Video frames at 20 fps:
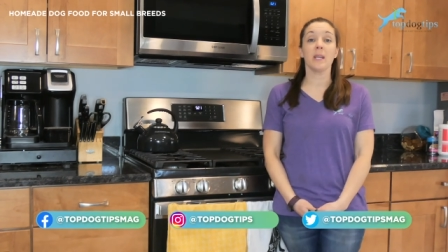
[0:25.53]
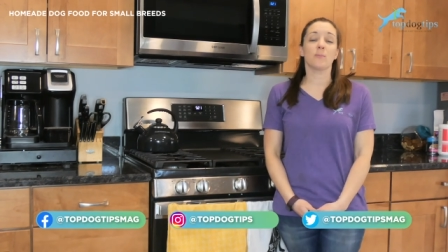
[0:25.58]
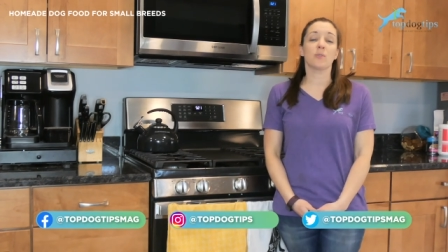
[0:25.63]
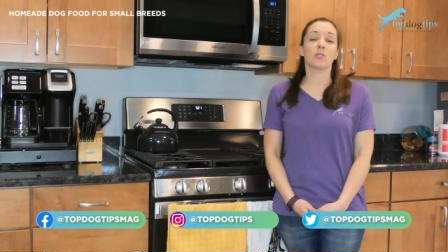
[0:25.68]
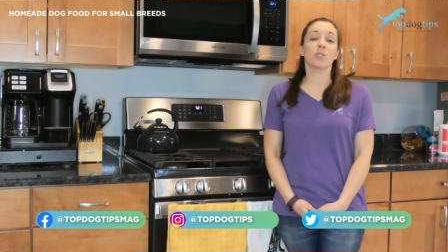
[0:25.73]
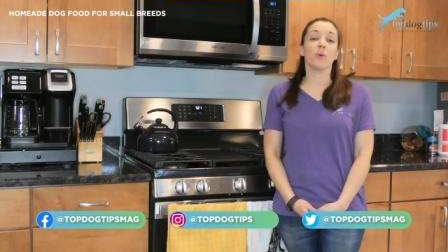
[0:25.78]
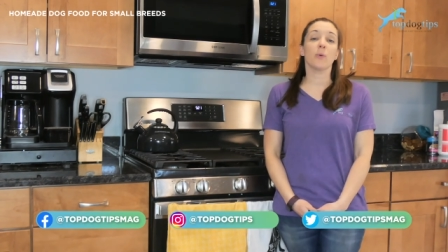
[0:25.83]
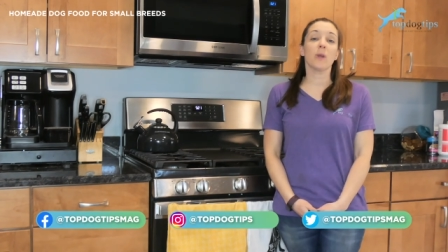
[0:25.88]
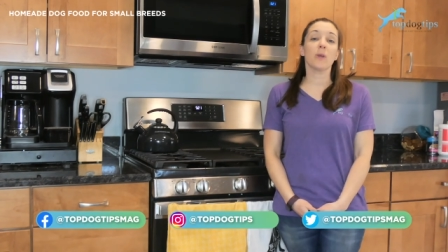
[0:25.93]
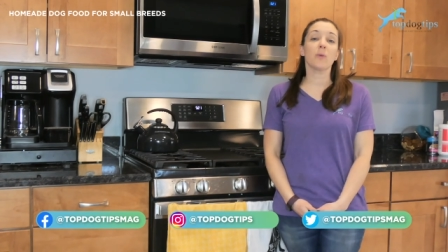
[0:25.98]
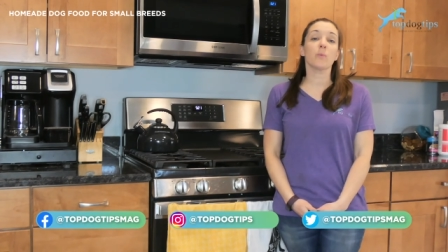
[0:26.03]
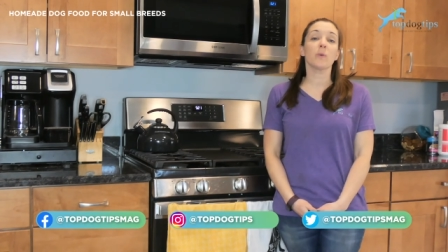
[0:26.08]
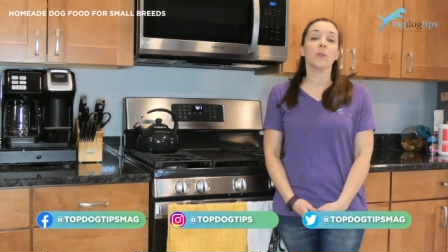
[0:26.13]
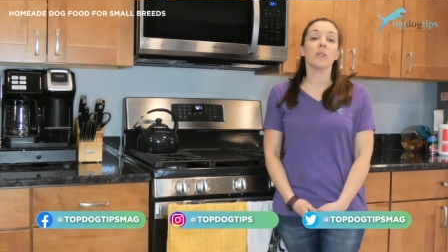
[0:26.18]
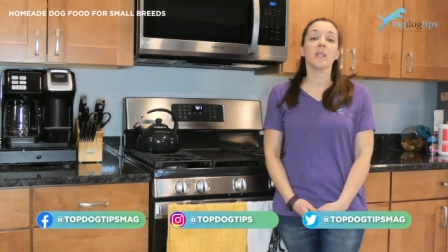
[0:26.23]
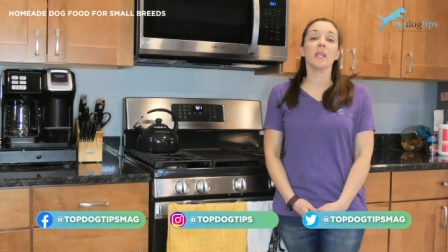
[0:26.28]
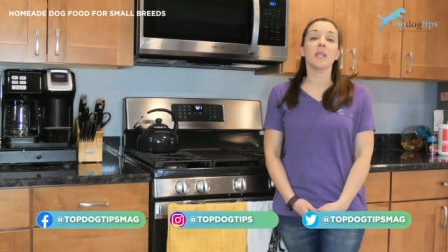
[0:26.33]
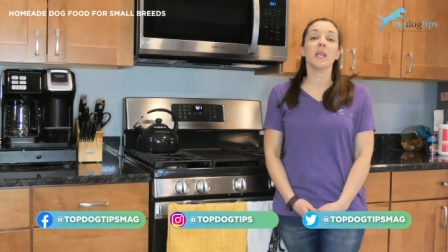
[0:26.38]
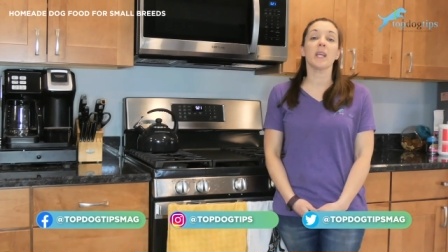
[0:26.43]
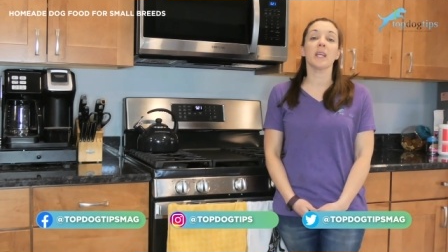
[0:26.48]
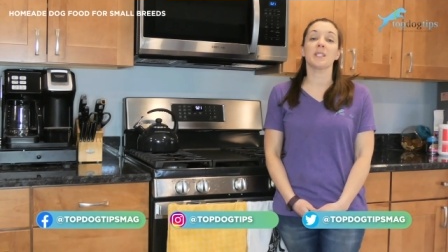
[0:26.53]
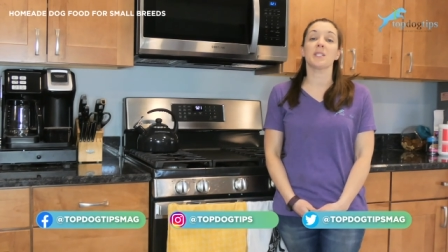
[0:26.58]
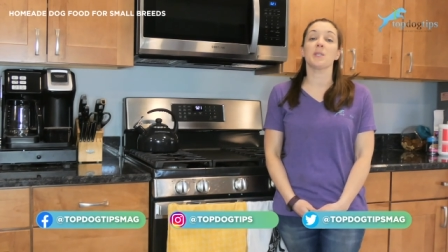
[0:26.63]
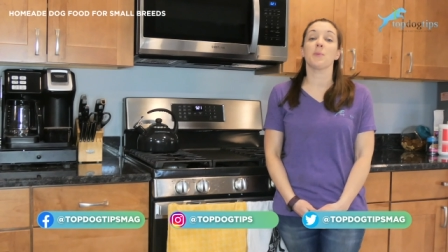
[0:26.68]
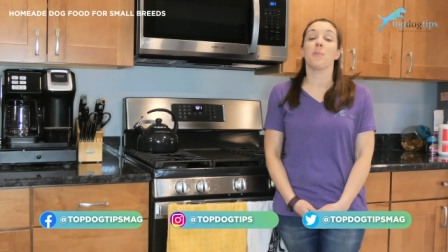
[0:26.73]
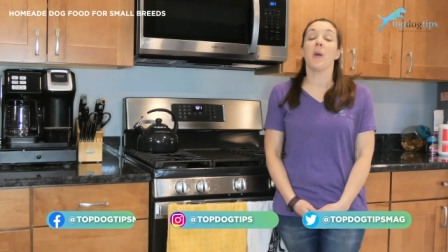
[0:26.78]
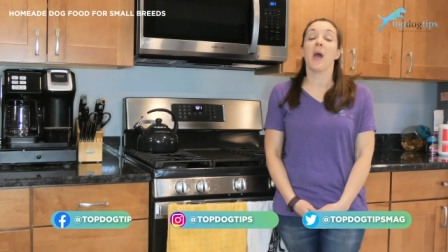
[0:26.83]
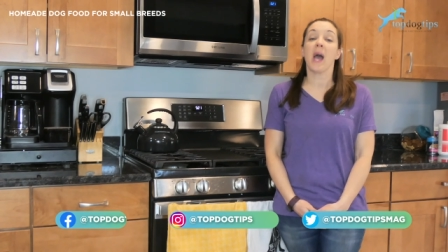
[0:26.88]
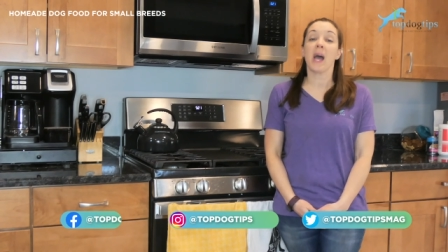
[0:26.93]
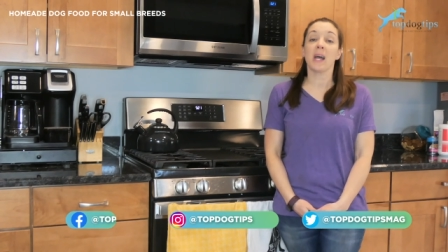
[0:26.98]
So it really, it
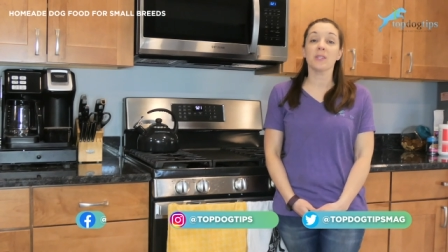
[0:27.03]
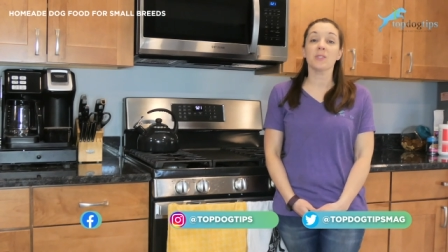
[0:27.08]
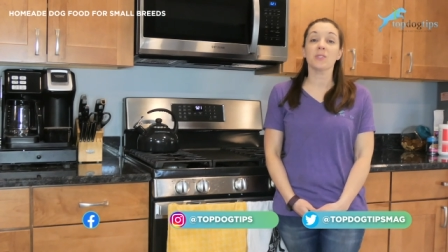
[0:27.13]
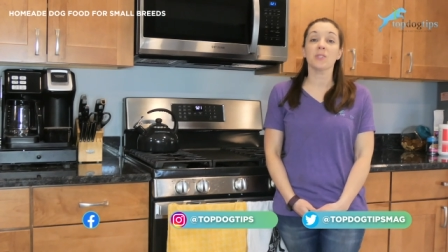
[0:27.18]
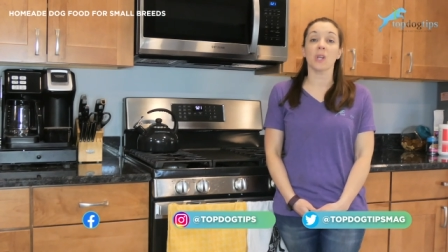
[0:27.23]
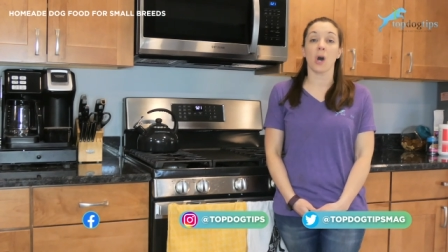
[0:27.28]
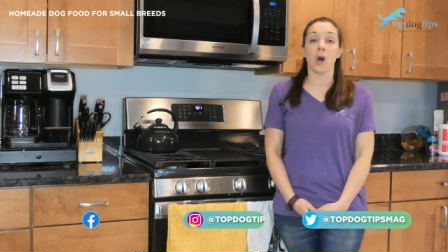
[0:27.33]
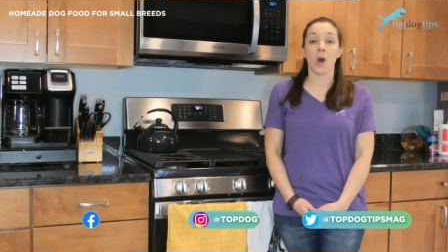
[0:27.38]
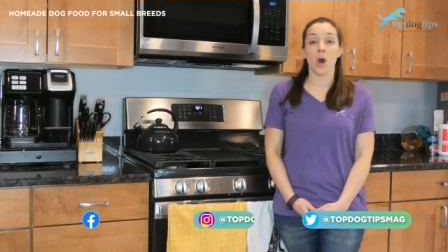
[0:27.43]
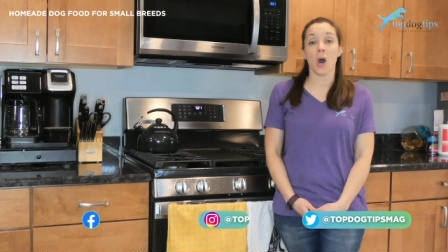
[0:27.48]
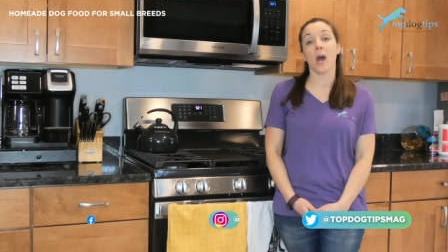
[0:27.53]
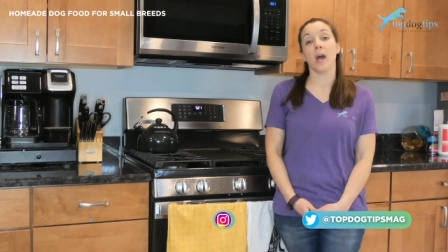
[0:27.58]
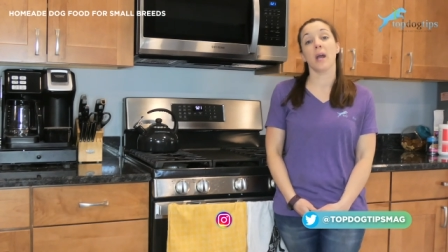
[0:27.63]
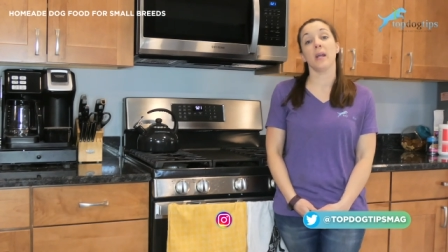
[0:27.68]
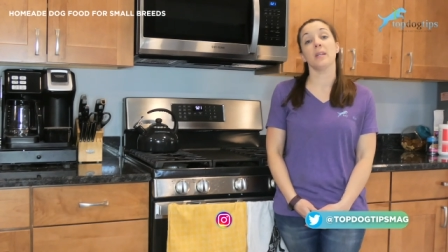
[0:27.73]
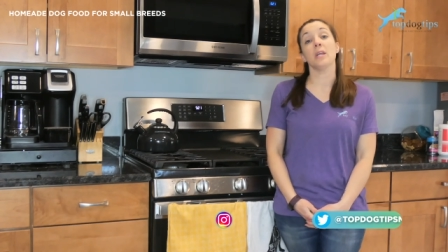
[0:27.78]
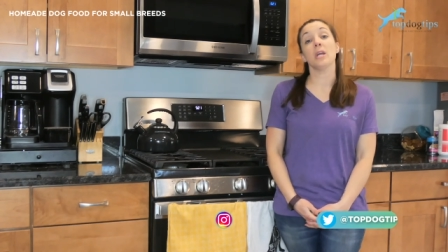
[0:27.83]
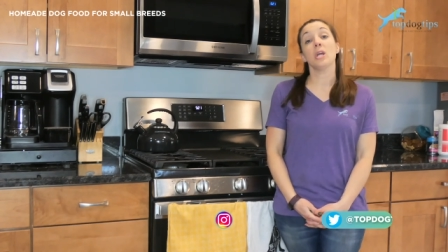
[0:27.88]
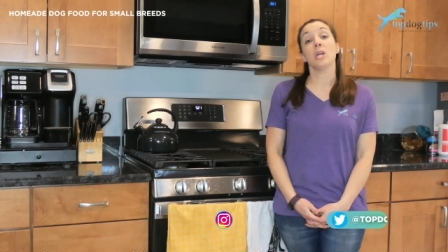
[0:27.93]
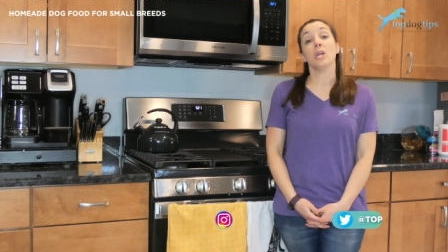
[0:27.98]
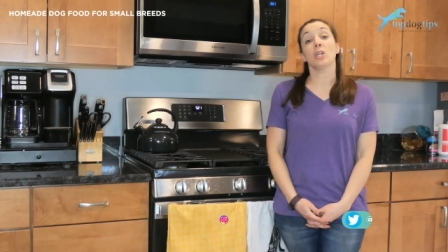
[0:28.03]
depends on